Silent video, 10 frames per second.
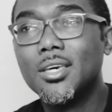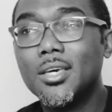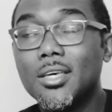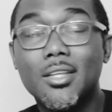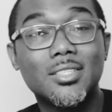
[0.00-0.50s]

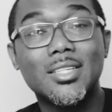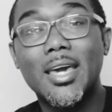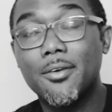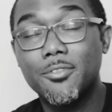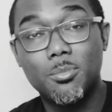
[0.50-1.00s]
It doesn't
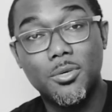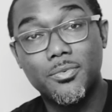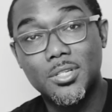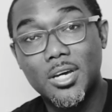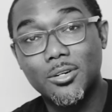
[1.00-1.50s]
have to be
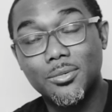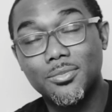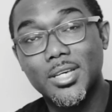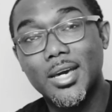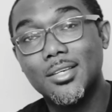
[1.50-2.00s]

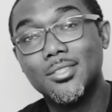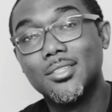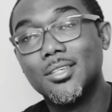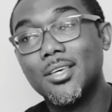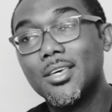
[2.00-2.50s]
photography, guys.
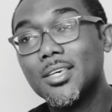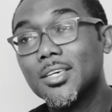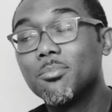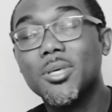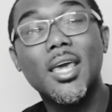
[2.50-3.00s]
It
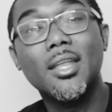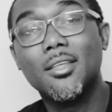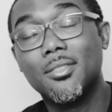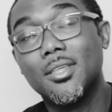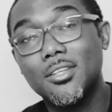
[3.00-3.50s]
could be
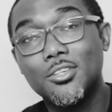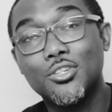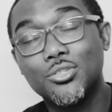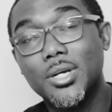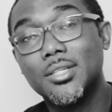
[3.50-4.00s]
anything that you're
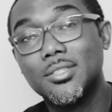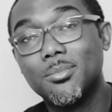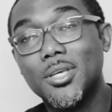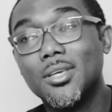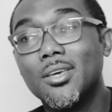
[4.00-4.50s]
trying to
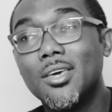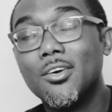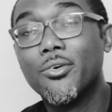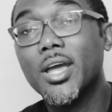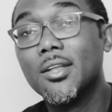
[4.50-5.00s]
be,
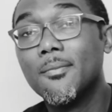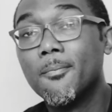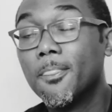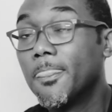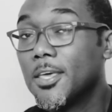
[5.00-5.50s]
right?
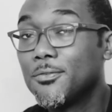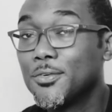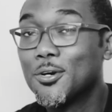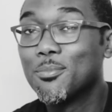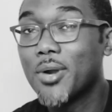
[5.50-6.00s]
If
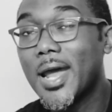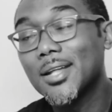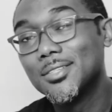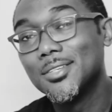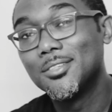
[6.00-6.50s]
you don't
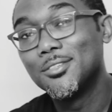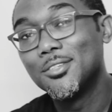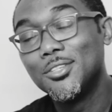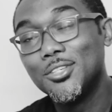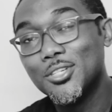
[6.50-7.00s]
practice,
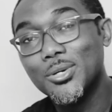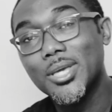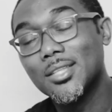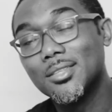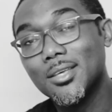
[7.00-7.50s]
you don't
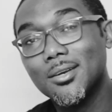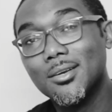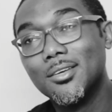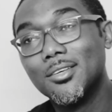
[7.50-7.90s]
get there.